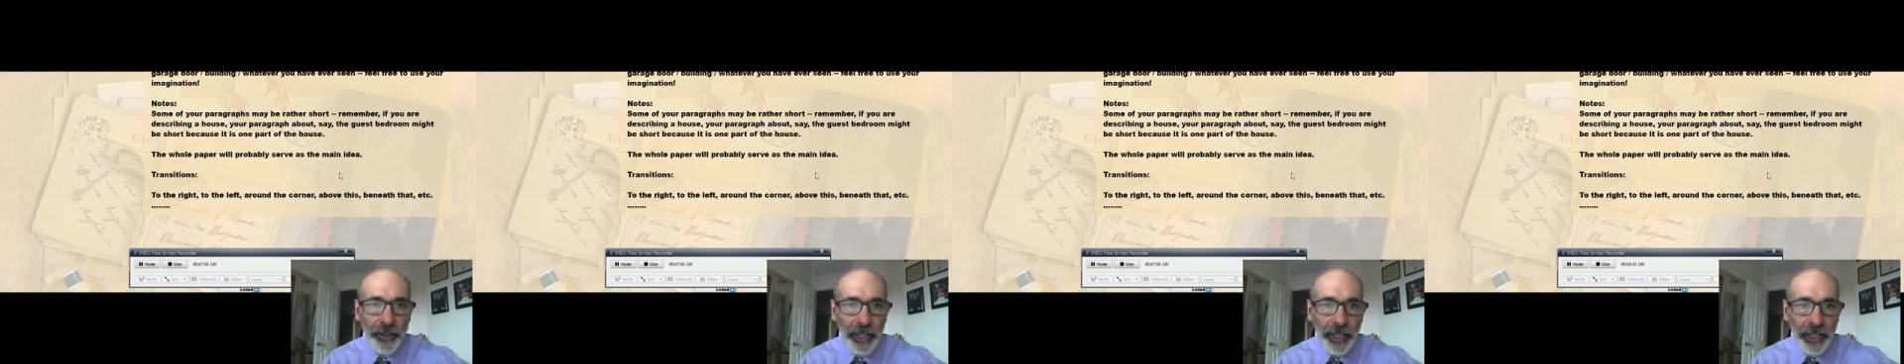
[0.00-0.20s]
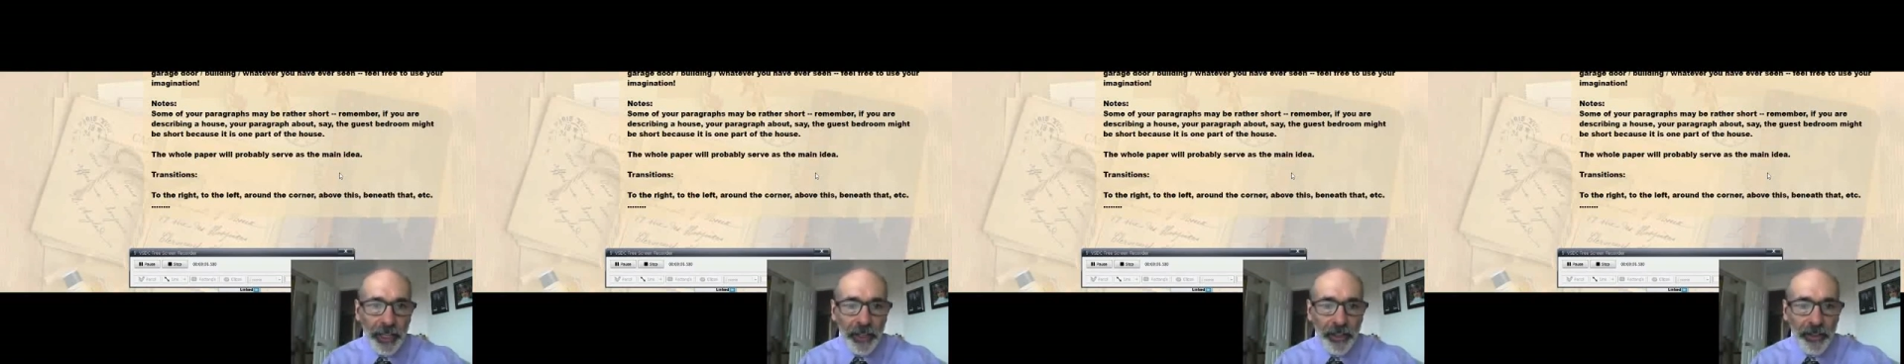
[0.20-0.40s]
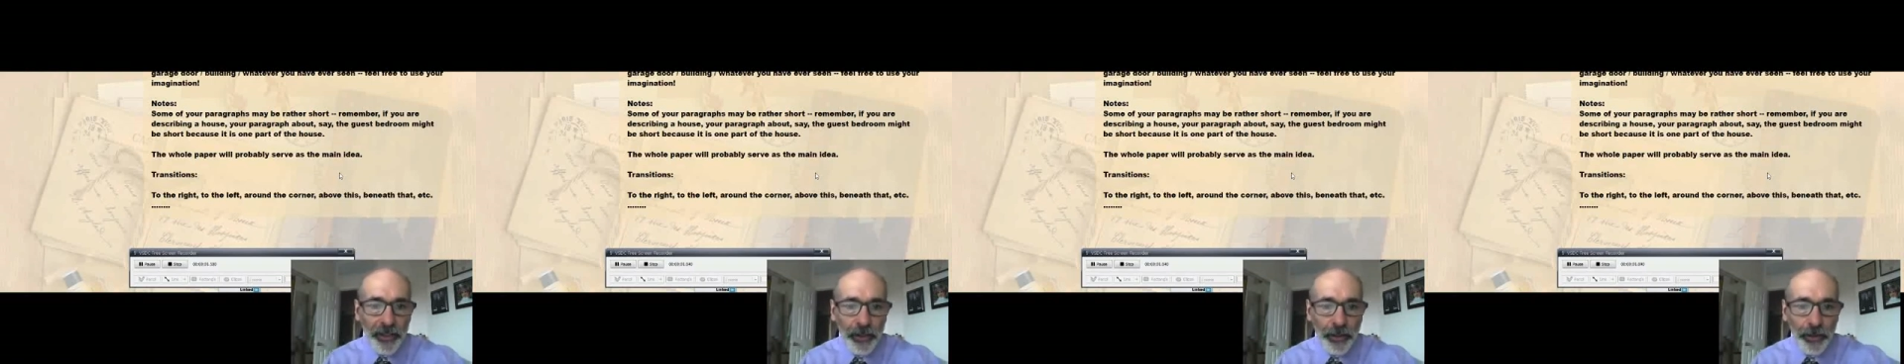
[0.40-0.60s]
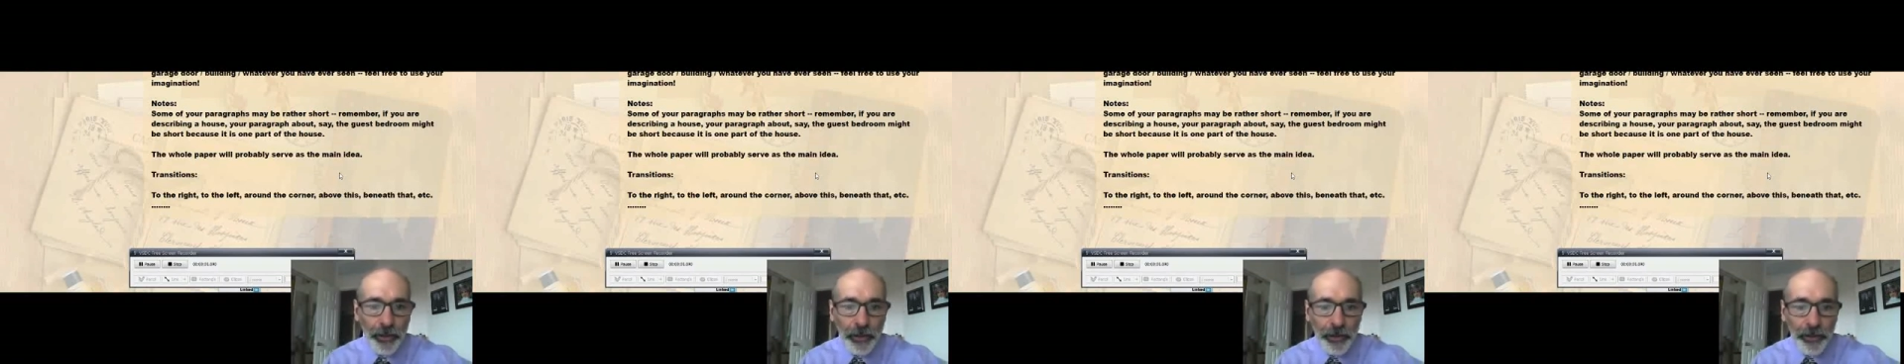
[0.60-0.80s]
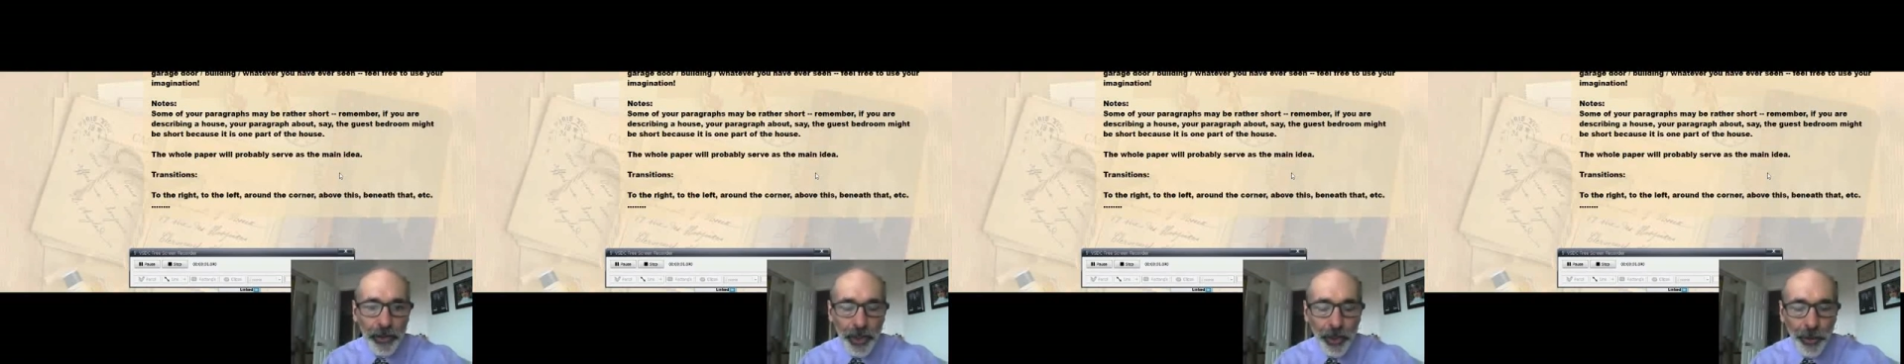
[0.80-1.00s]
as
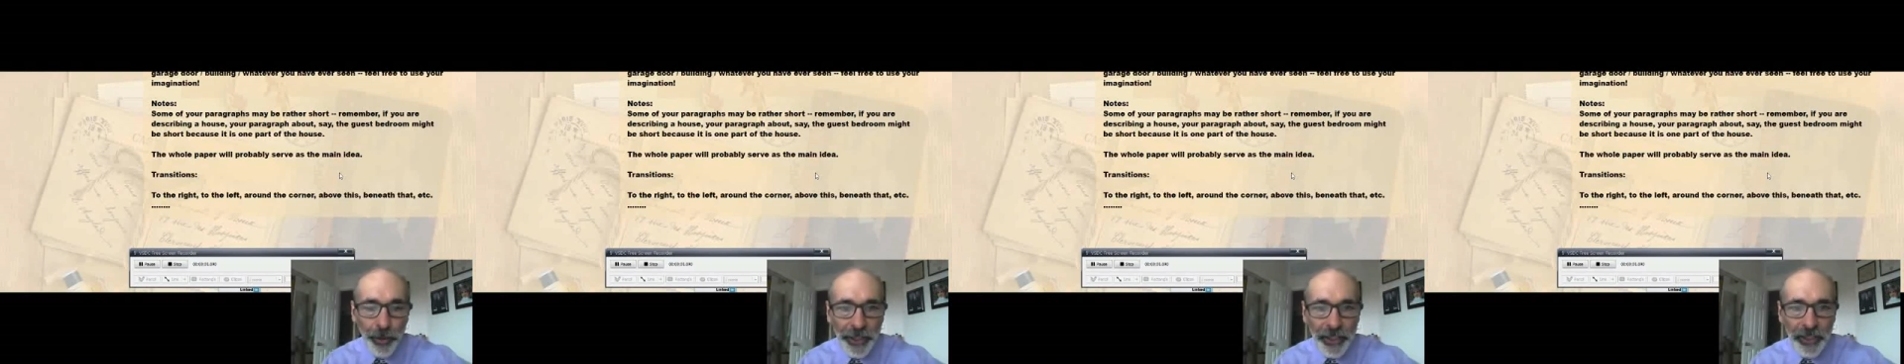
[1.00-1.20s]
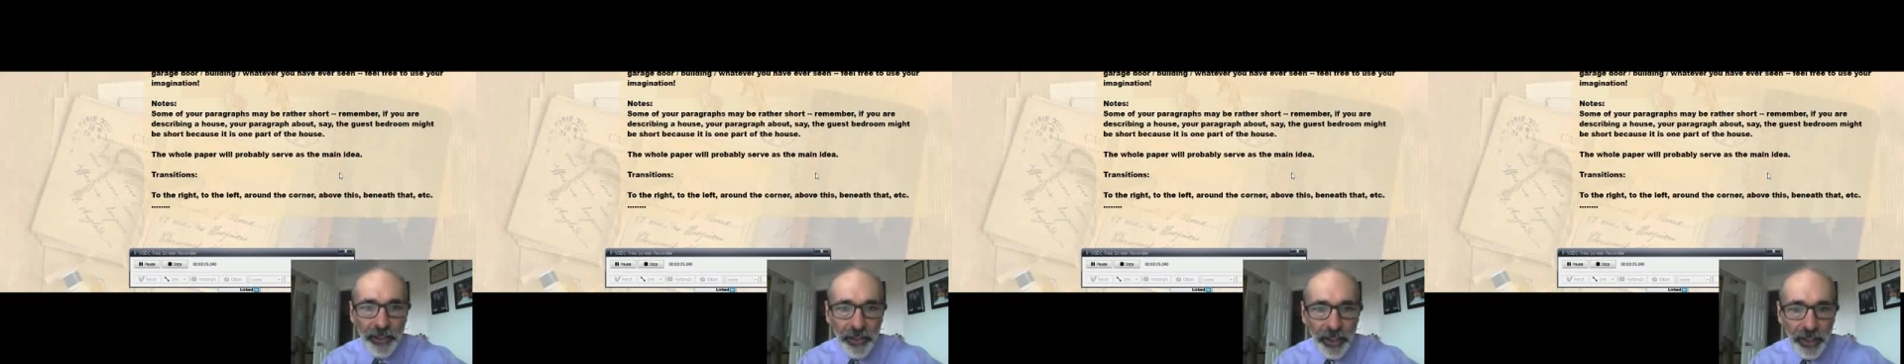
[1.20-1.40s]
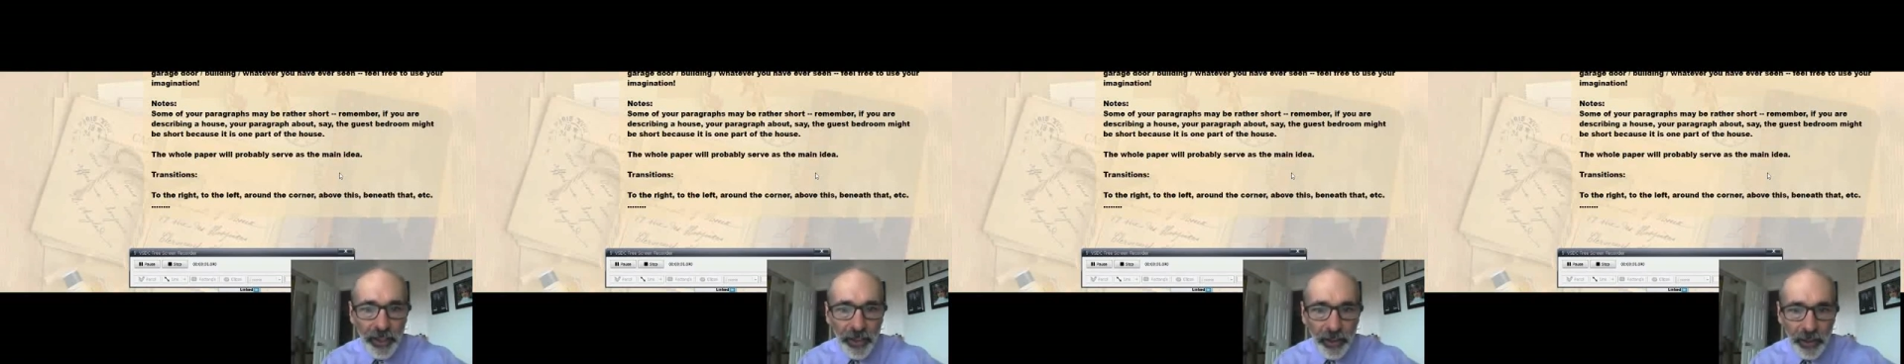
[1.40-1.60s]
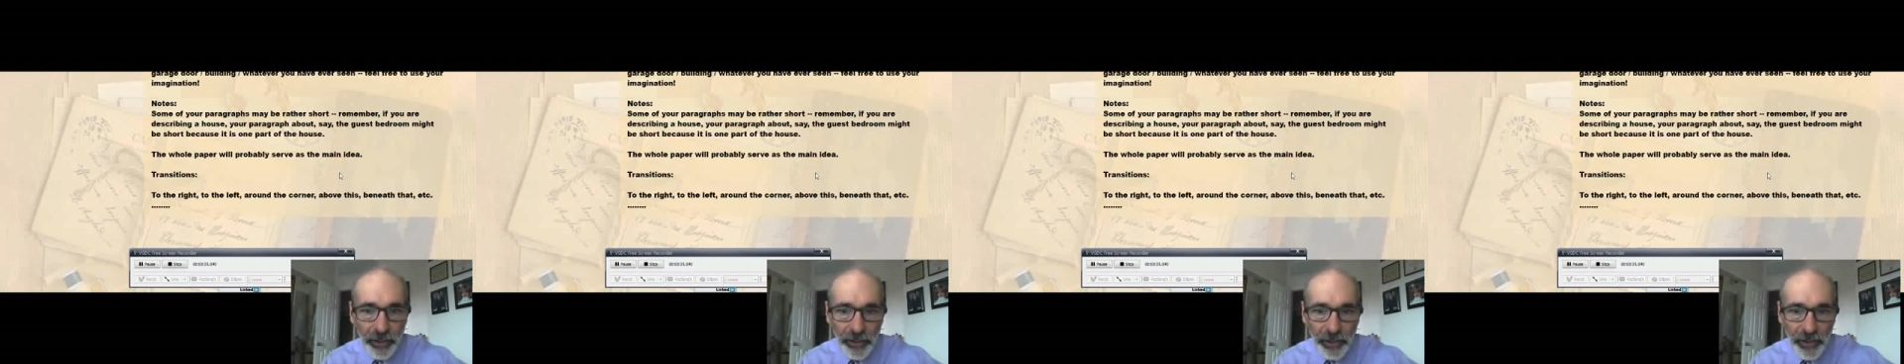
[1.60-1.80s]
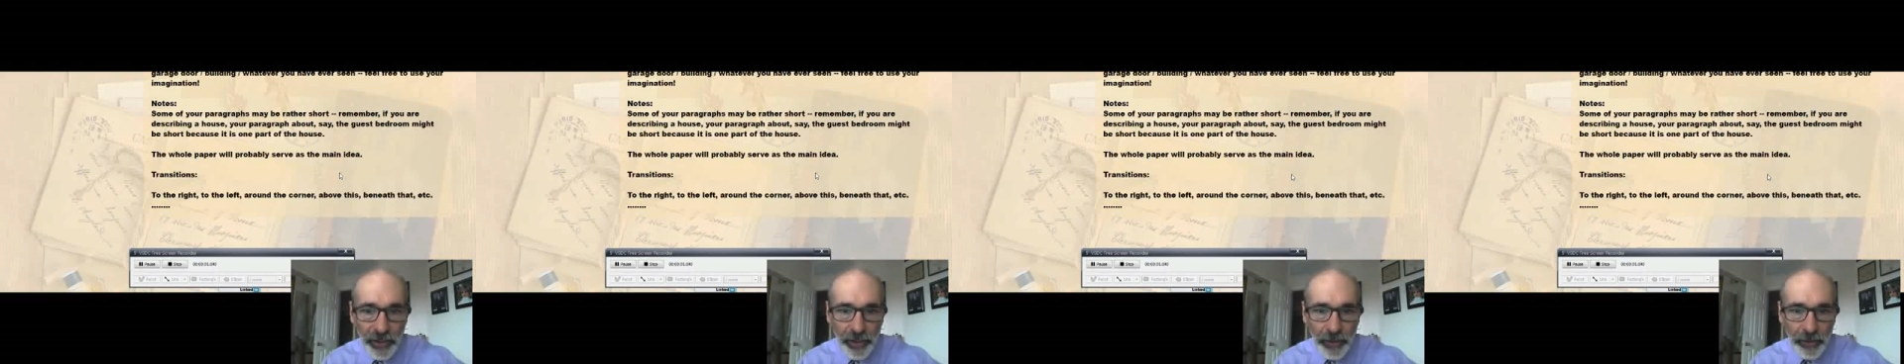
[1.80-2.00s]
your
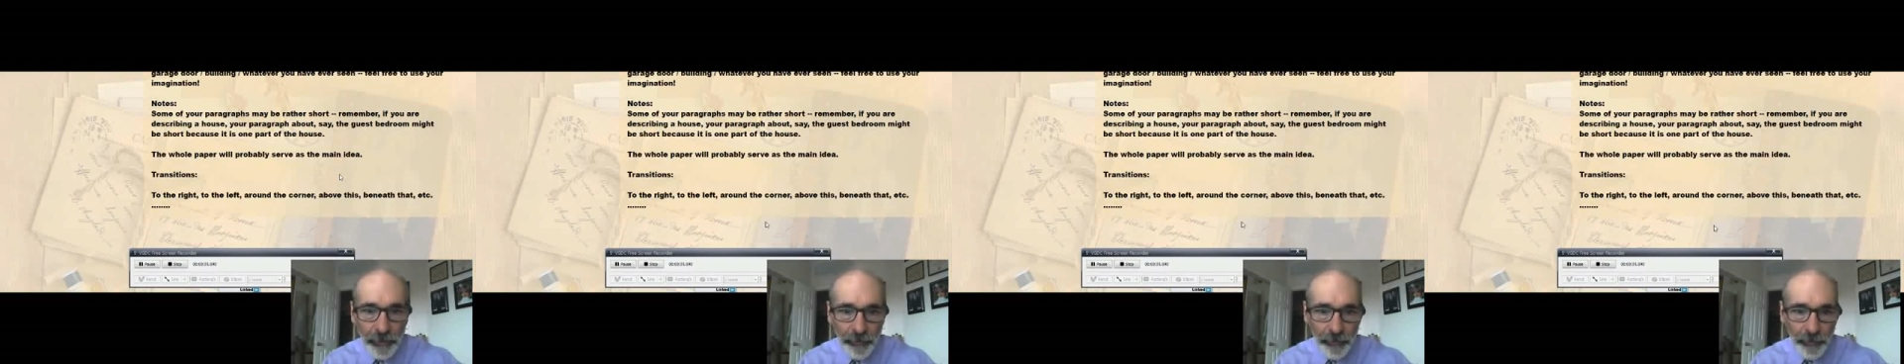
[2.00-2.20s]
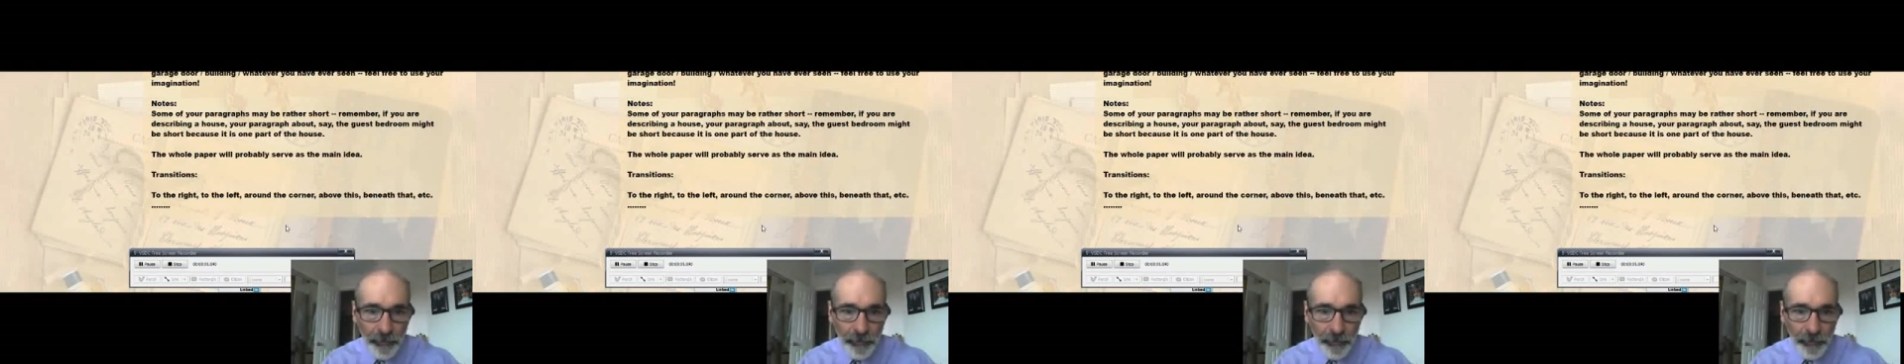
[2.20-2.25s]
transitions.